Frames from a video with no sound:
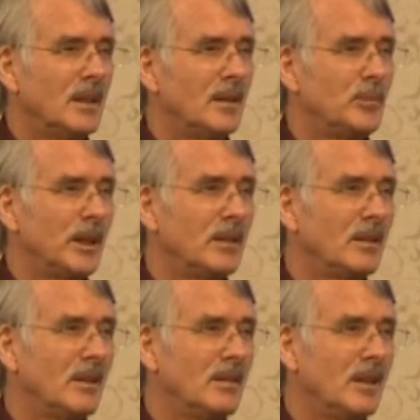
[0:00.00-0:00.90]
uh,
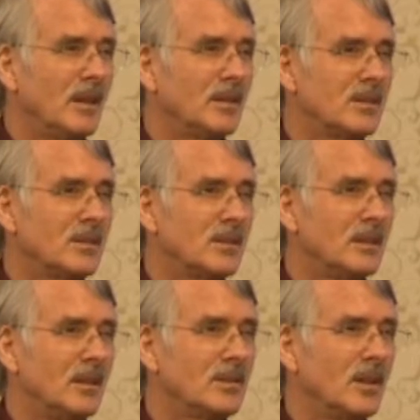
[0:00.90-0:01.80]
but yeah,
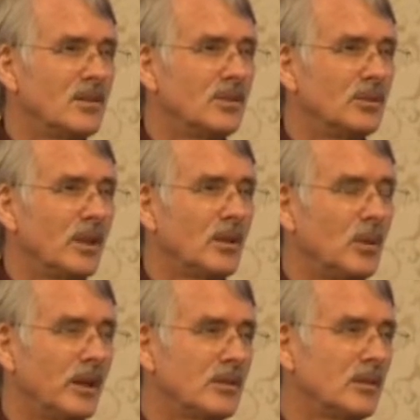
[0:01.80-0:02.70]
there's, it's, it's still not
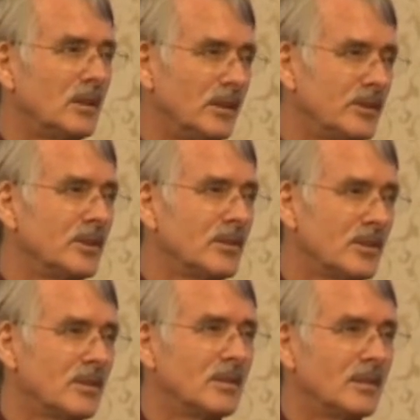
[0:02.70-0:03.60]
quite as large
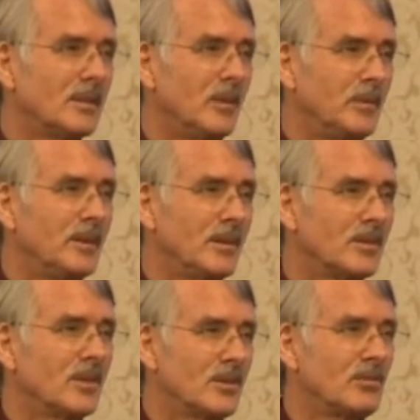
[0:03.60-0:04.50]
as, I mean,
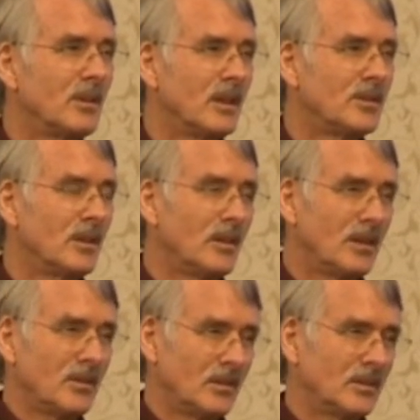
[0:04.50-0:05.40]
this, this relates a
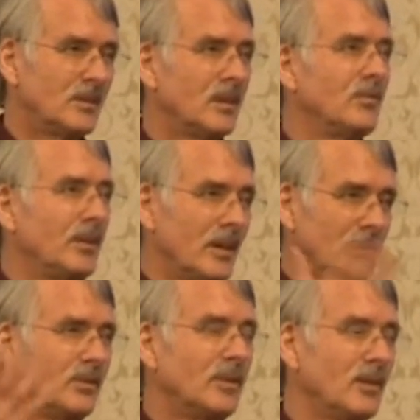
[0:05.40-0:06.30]
lot to, to
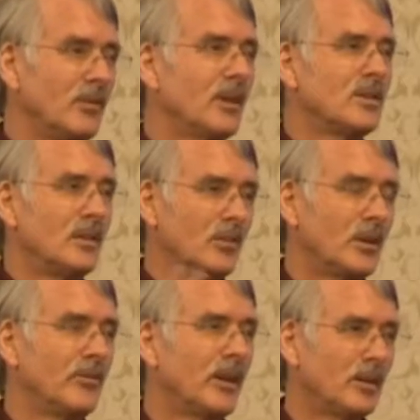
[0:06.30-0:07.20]
convective, convection and
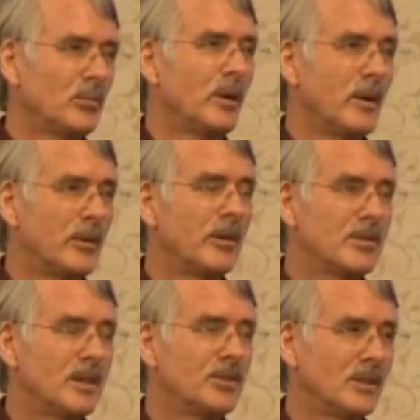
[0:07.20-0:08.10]
convective
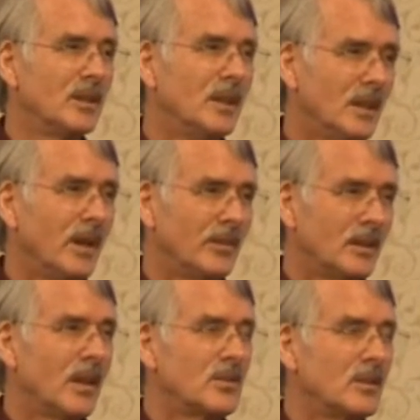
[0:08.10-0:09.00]
parameterization. I
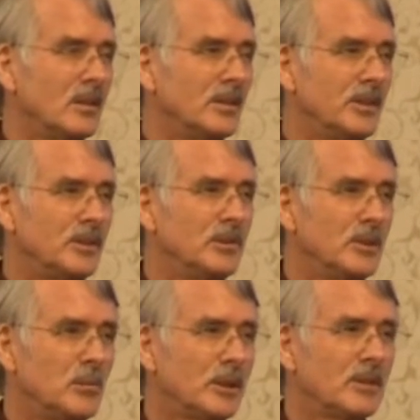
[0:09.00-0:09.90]
think that's still an issue
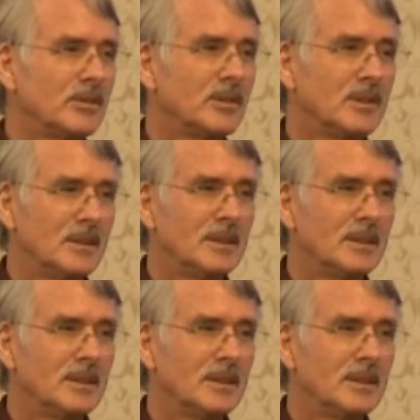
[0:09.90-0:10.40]
in the models.